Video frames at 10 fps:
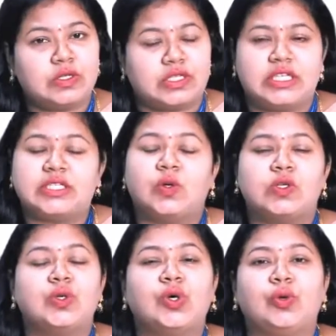this goes
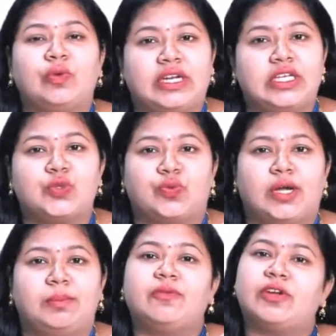on varies from
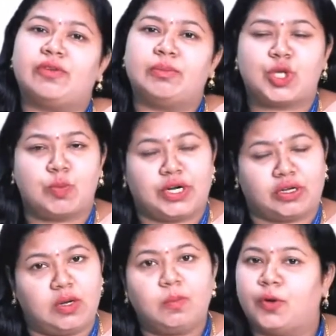different from geometrical
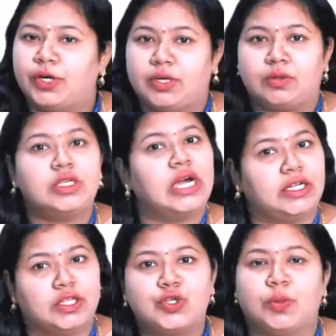body to the another
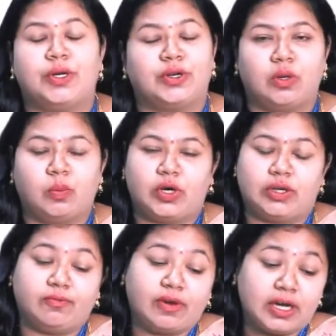geometrical body.
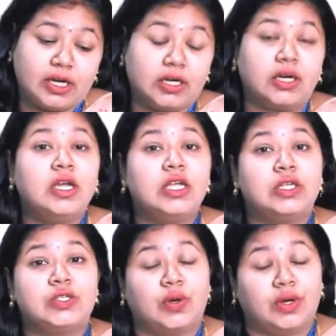
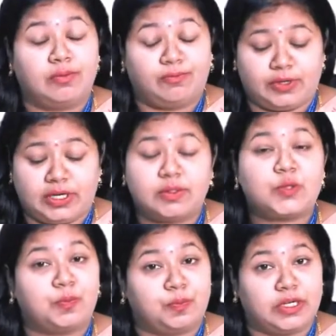For a
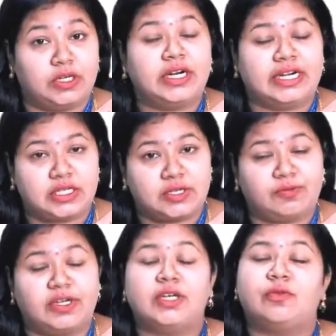sphere it is
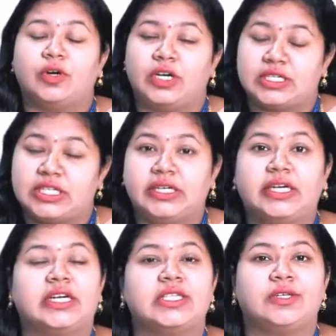different, for a cylinder it is
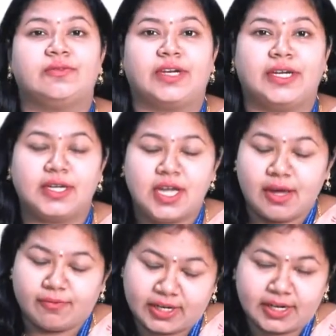different, for
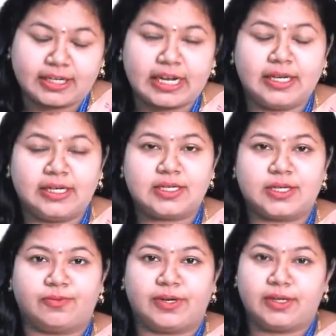a rectangle it is
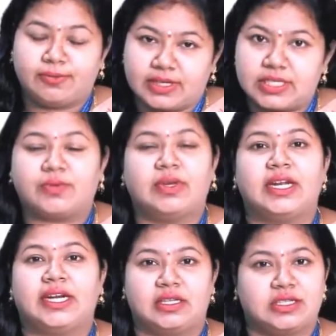different, for a square it
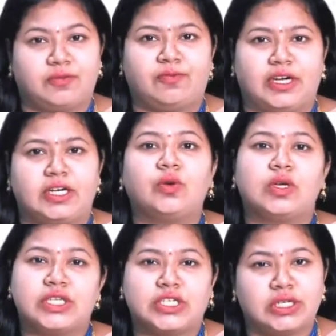is different.
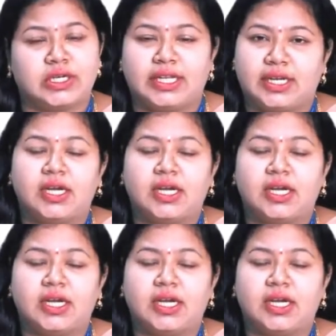Cross-sectional area